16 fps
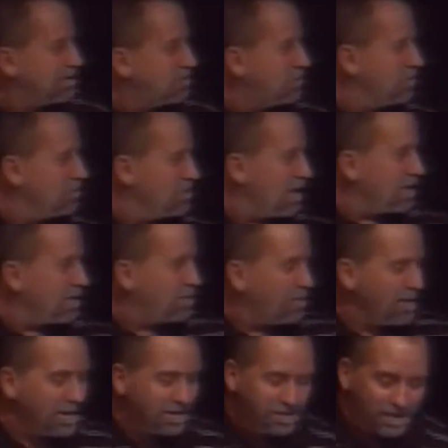if they choose not
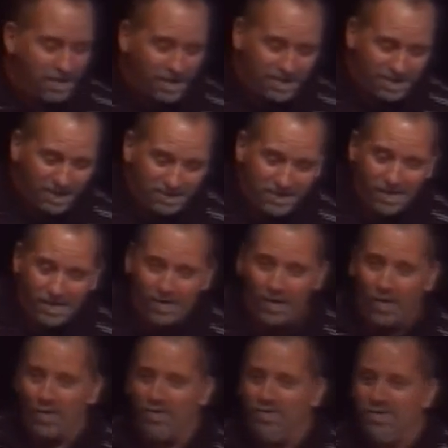to pray in tongues, that's
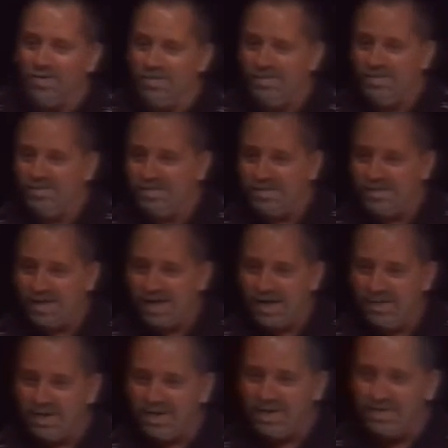their lost.
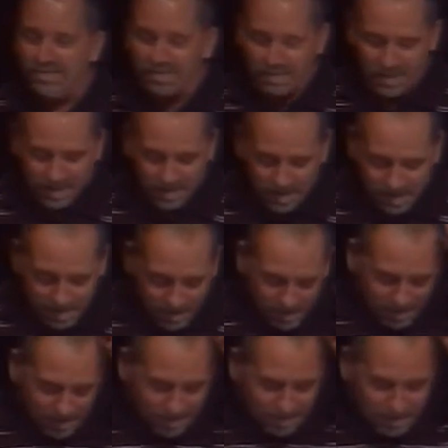Amen.
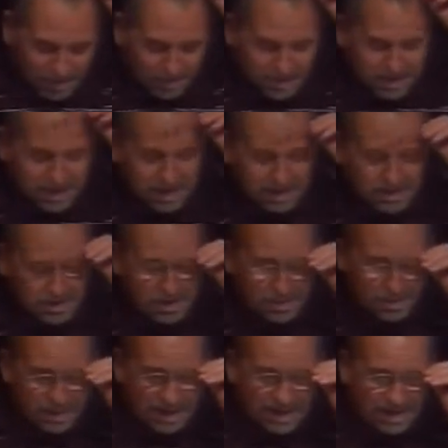But I'm going to tell you
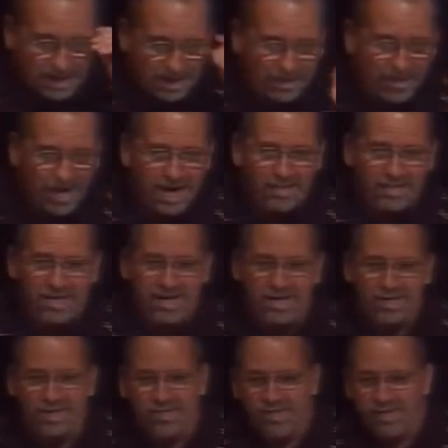something. When they get around
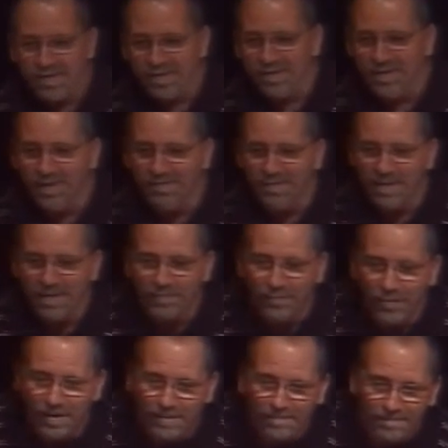me, they're going to feel something
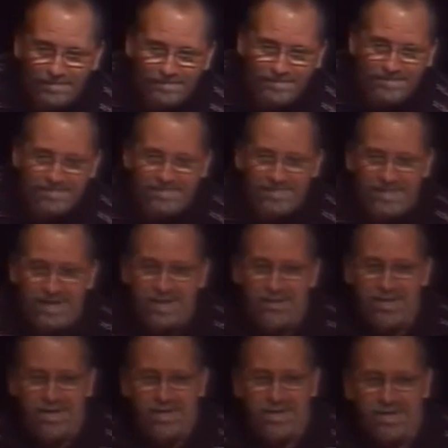different.
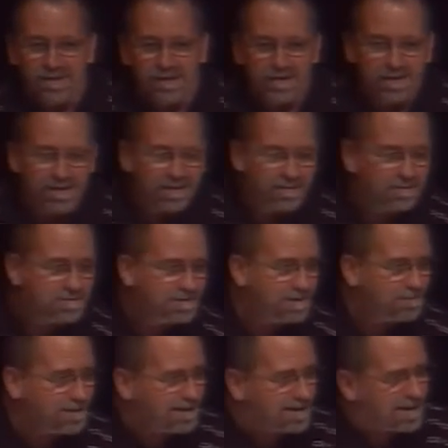Amen. They're going to
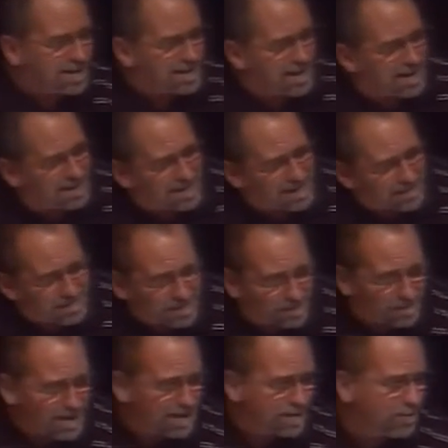say, man, that guy got
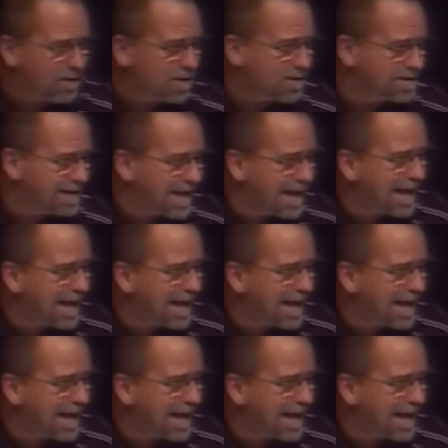something I don't, I